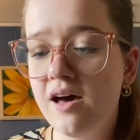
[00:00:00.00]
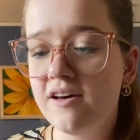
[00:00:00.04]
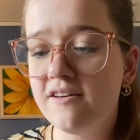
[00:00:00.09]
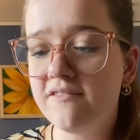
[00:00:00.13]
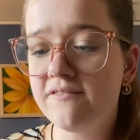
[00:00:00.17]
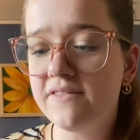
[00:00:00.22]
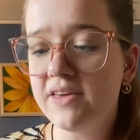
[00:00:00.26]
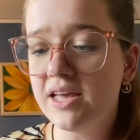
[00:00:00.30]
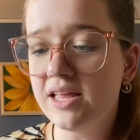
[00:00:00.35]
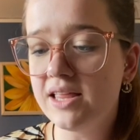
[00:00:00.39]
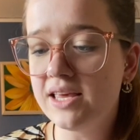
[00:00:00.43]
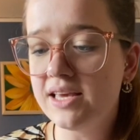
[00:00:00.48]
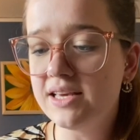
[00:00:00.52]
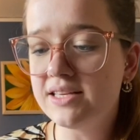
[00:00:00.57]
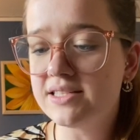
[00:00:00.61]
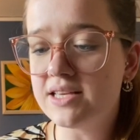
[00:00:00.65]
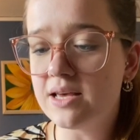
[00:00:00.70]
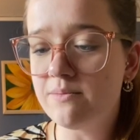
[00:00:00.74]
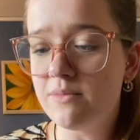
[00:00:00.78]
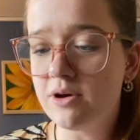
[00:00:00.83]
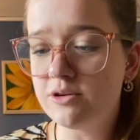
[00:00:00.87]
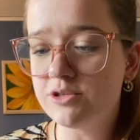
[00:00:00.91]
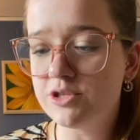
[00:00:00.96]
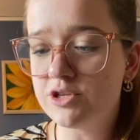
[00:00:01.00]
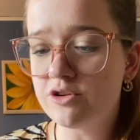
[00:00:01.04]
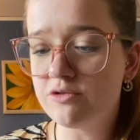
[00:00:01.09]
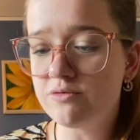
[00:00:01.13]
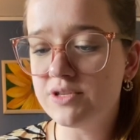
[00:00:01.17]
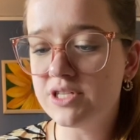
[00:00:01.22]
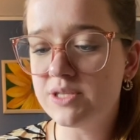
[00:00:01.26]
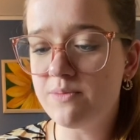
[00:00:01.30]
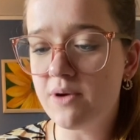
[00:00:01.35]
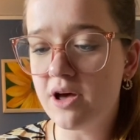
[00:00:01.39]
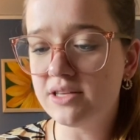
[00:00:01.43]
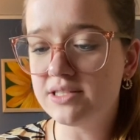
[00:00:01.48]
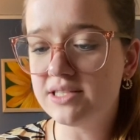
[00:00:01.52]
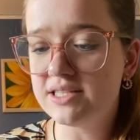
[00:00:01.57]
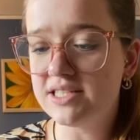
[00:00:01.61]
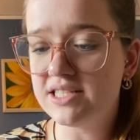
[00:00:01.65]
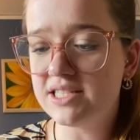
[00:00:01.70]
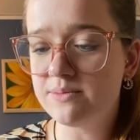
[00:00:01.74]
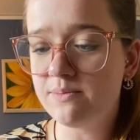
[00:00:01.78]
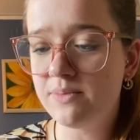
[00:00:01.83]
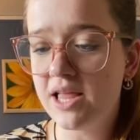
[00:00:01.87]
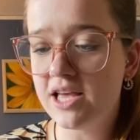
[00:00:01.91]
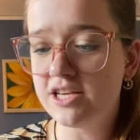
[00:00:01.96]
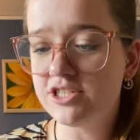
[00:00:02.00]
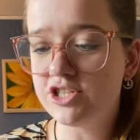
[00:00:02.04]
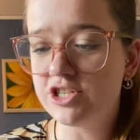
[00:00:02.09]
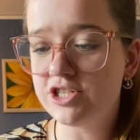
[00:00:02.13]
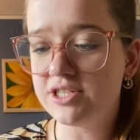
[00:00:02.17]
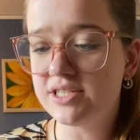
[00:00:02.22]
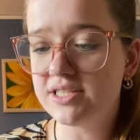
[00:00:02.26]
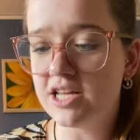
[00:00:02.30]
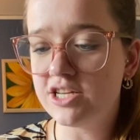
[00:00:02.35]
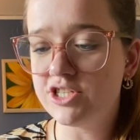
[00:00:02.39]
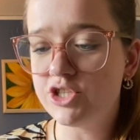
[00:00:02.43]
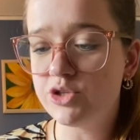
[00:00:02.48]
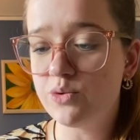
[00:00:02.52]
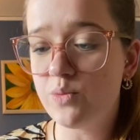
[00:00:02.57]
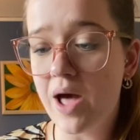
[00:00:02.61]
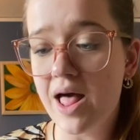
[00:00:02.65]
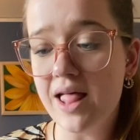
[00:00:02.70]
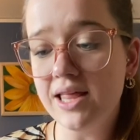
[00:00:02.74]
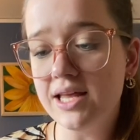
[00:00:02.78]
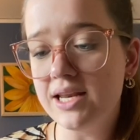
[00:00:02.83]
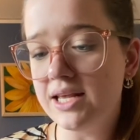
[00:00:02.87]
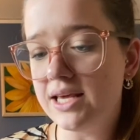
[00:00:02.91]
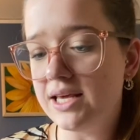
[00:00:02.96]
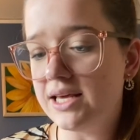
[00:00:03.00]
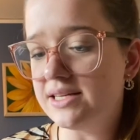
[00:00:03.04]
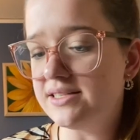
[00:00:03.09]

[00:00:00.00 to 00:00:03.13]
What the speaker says: Feelings, emotional responses, pleasure, sensuality,